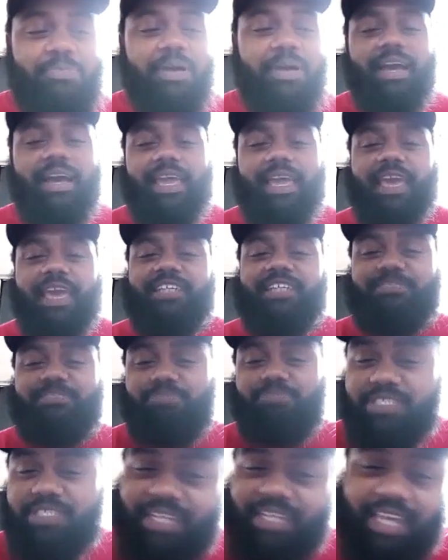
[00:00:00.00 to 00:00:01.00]
podcast,
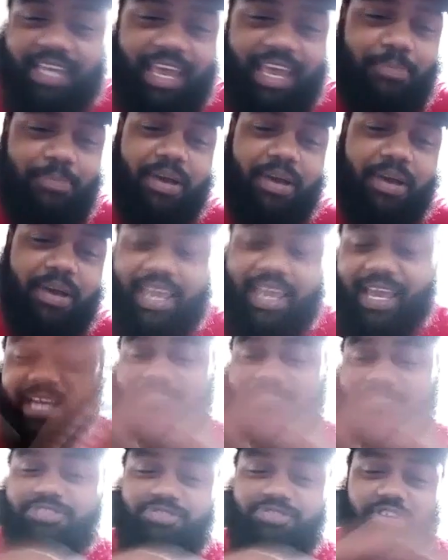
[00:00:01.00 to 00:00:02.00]
Bridging the Gap
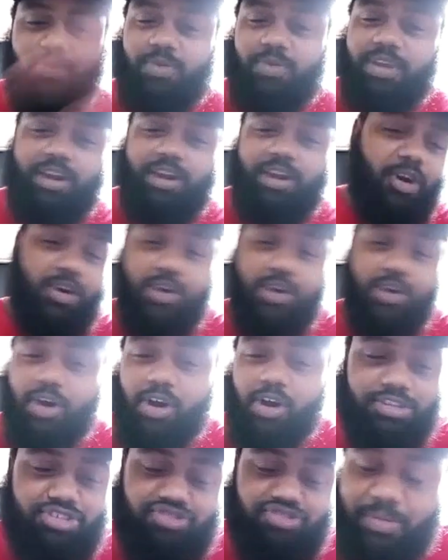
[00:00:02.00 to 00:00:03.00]
podcast. You know we are on
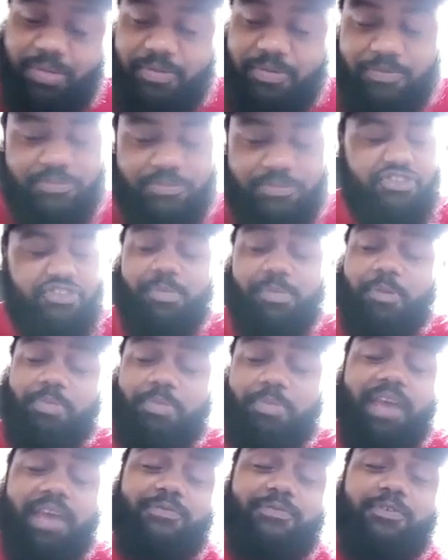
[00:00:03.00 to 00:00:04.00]
all streaming, streaming
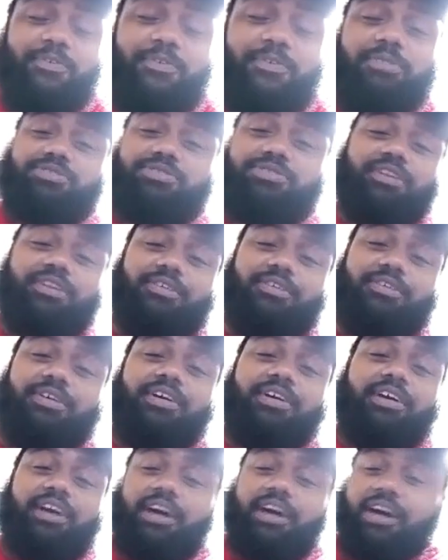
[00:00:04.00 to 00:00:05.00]
platforms. You know,
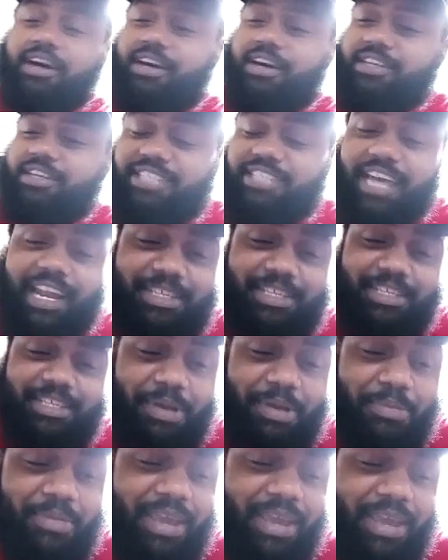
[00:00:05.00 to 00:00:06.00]
uh, shout out to
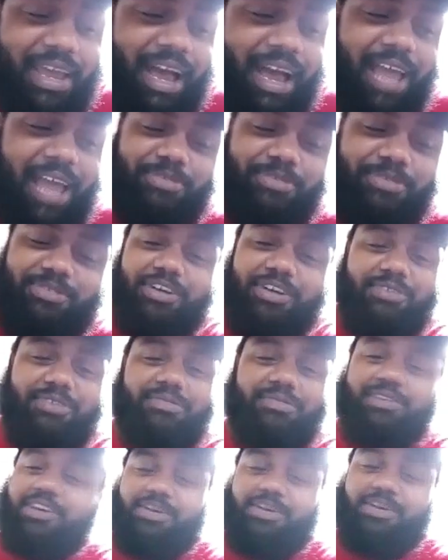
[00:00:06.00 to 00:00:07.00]
my man Hank. You know,
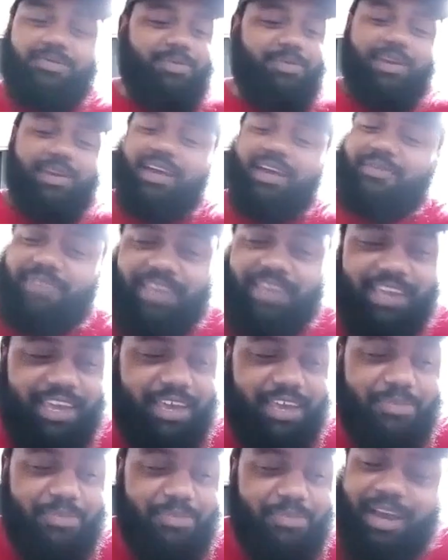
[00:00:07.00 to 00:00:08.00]
yo, whenever he
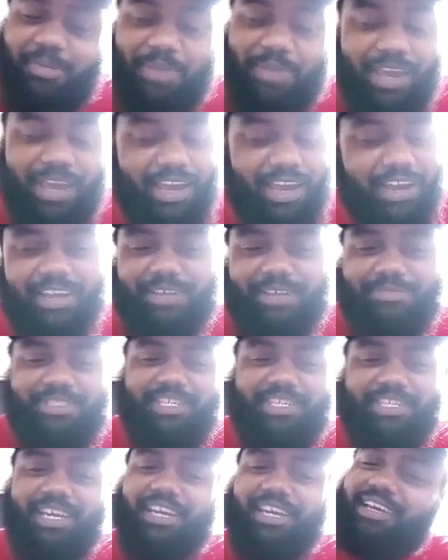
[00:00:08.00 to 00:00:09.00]
hit me, I'm here. You know what I'm
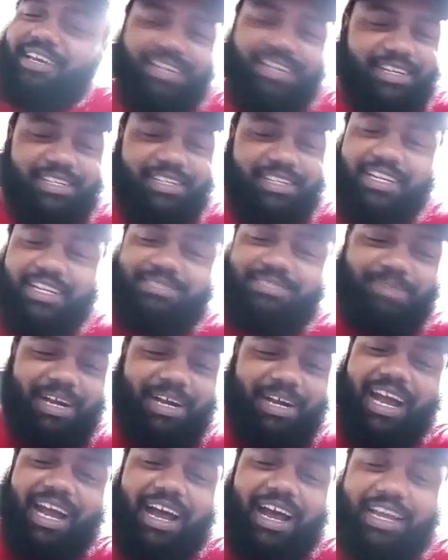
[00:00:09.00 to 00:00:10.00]
saying? That's my
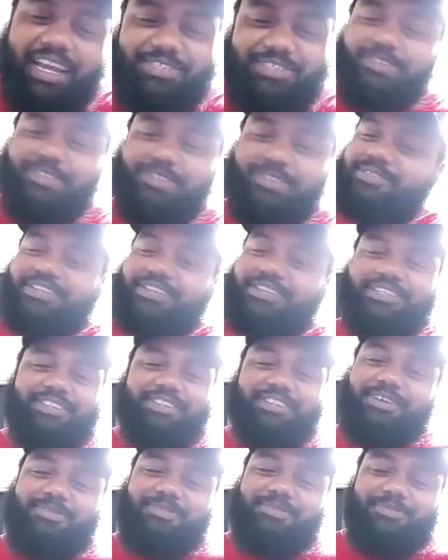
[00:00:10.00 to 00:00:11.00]
guy. So let's
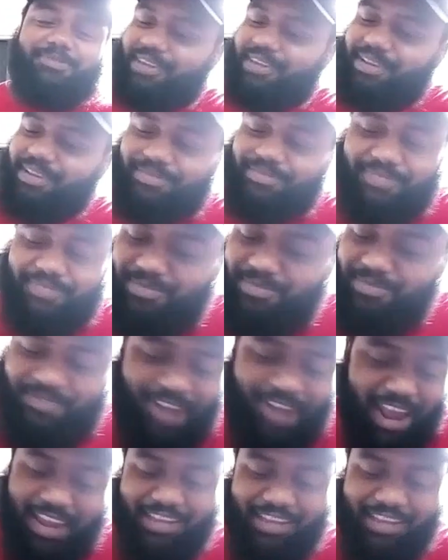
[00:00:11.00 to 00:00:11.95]
go. I'm, I'm ready.